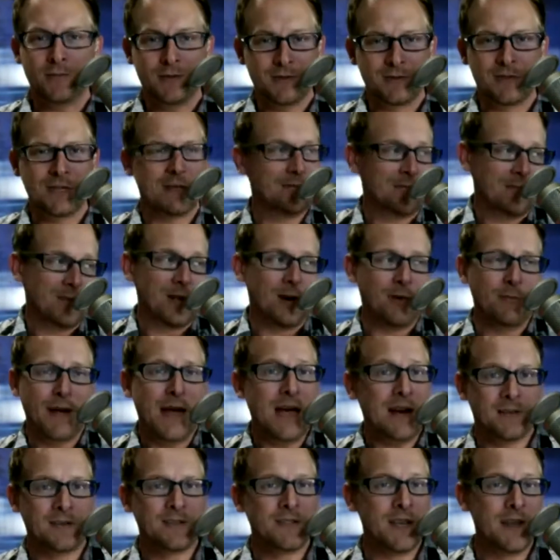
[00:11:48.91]
It don't
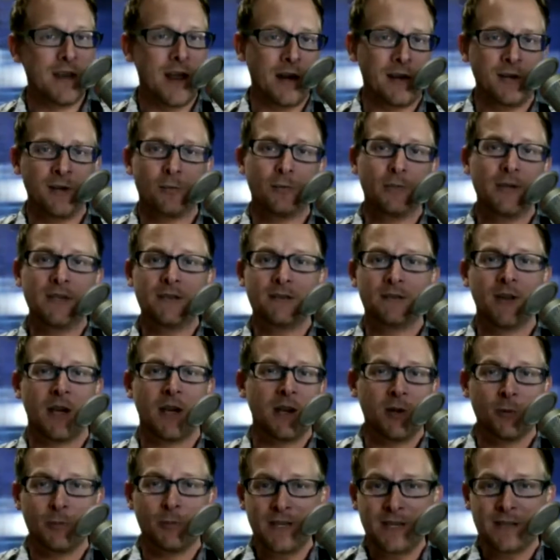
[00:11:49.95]
matter. None of your be- none
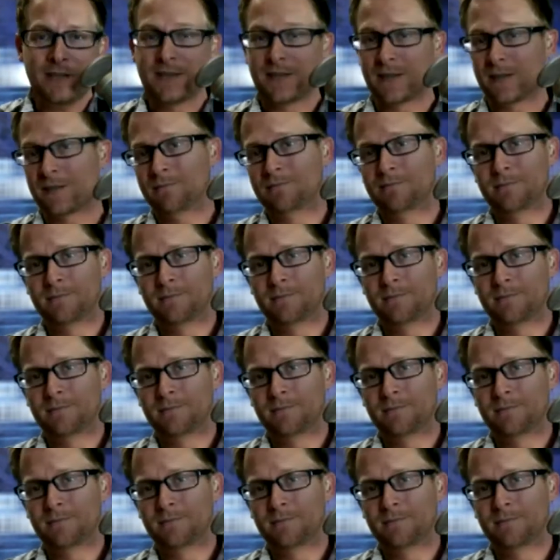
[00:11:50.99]
of your bees.